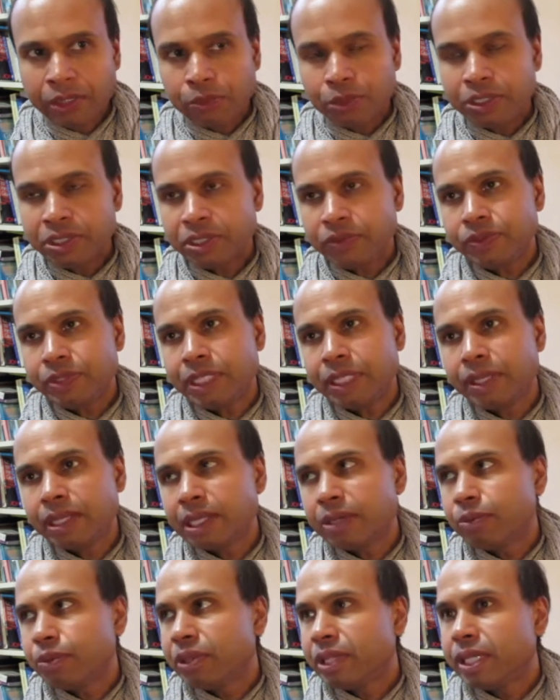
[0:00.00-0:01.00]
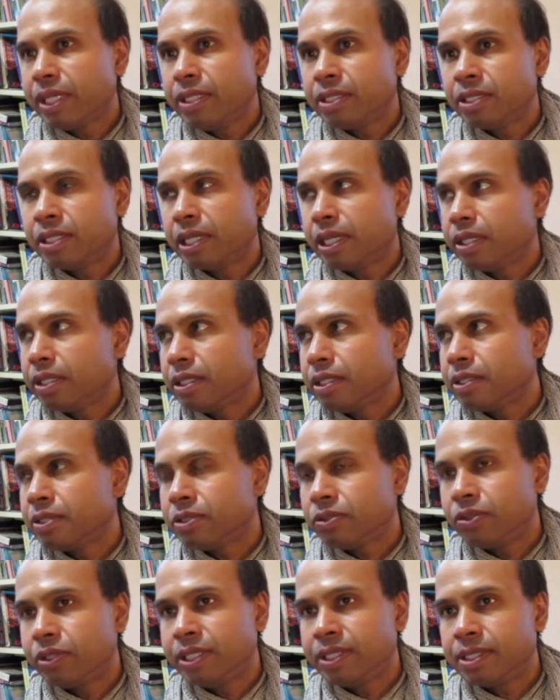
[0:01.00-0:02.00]
Once you've done that with any
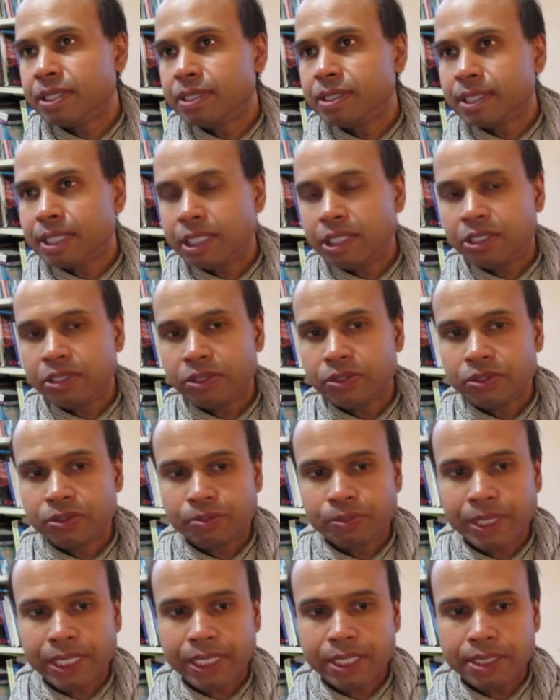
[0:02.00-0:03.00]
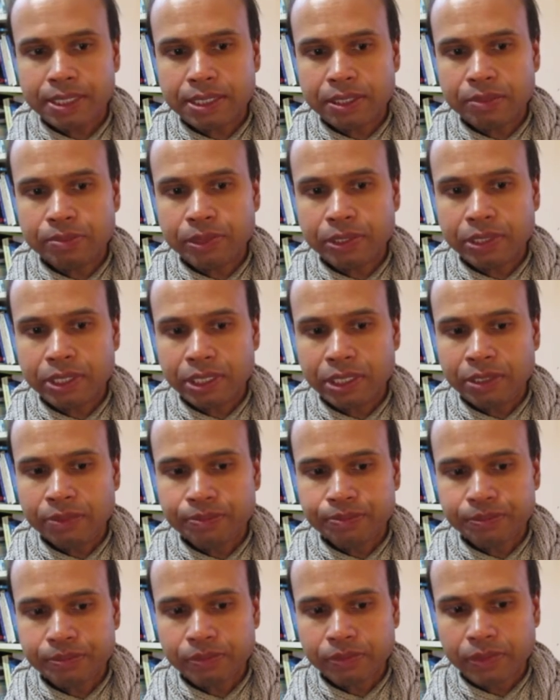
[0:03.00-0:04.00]
tightness or any sensations or pains in the body,
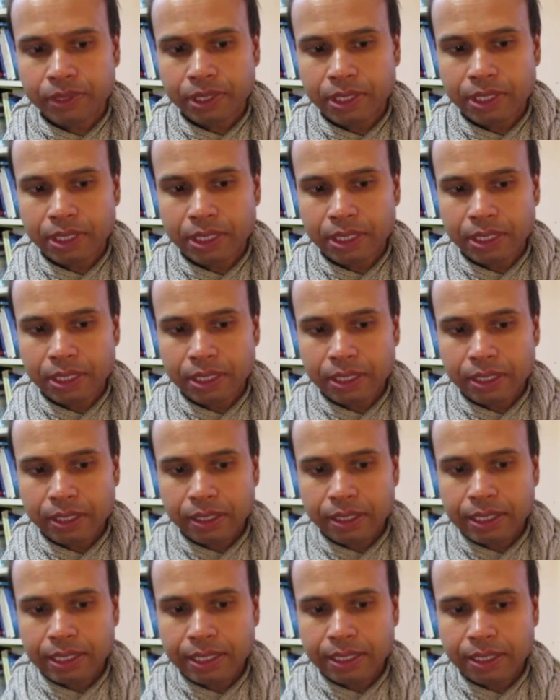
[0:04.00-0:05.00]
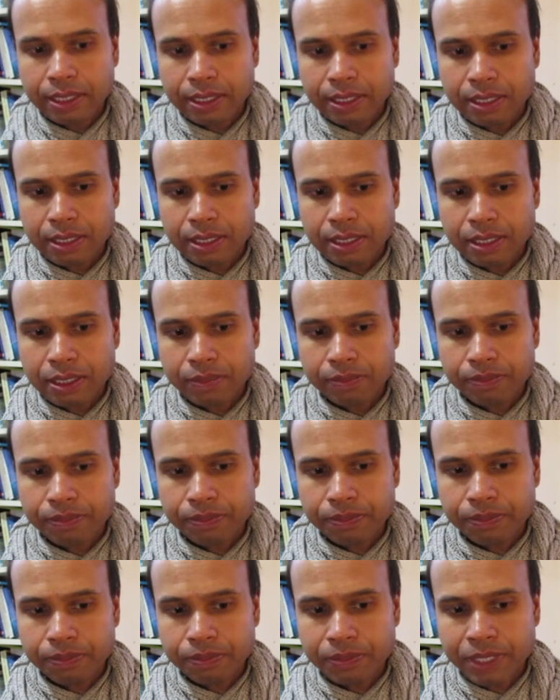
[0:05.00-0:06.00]
then
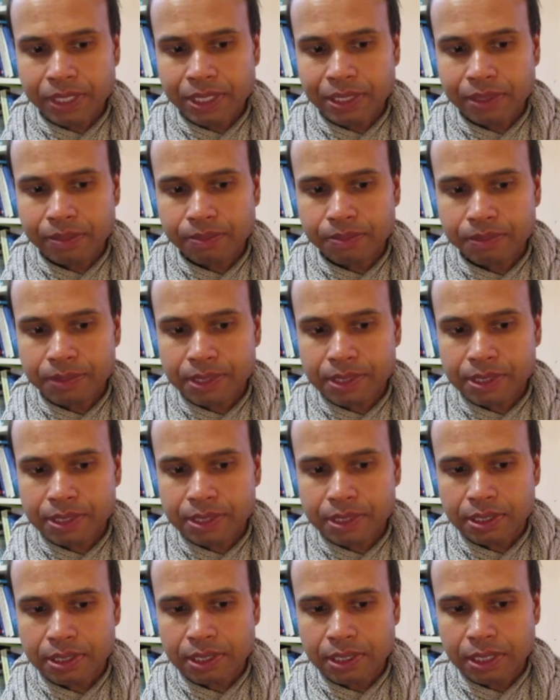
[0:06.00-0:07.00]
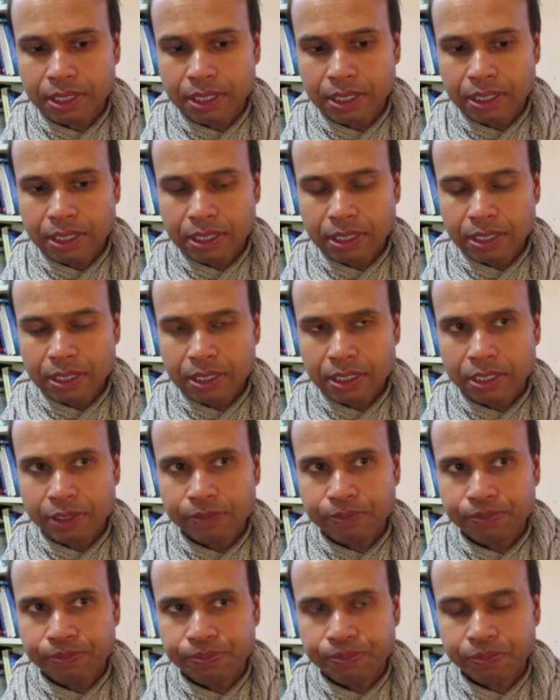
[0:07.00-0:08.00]
um, comes
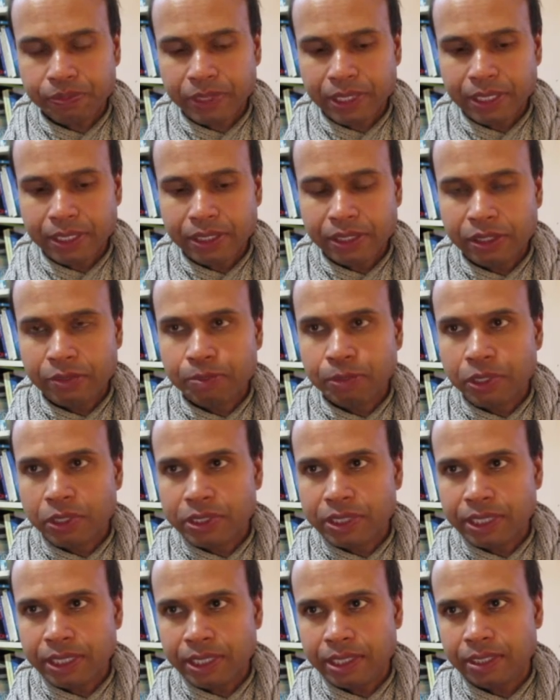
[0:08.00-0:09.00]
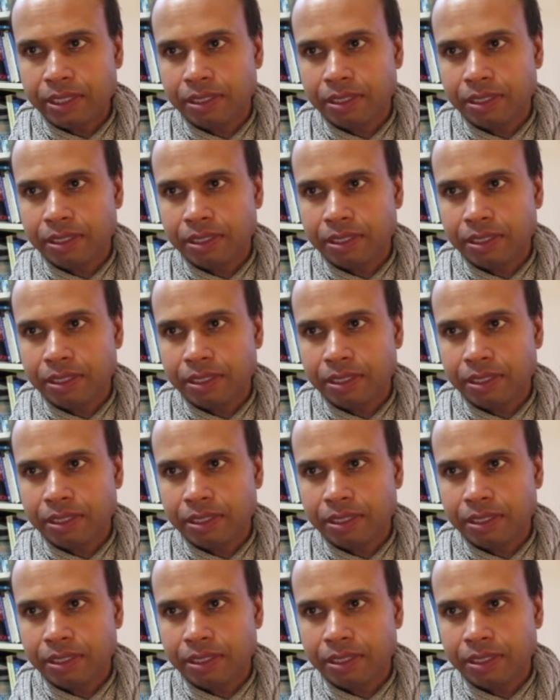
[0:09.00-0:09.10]
um, the body.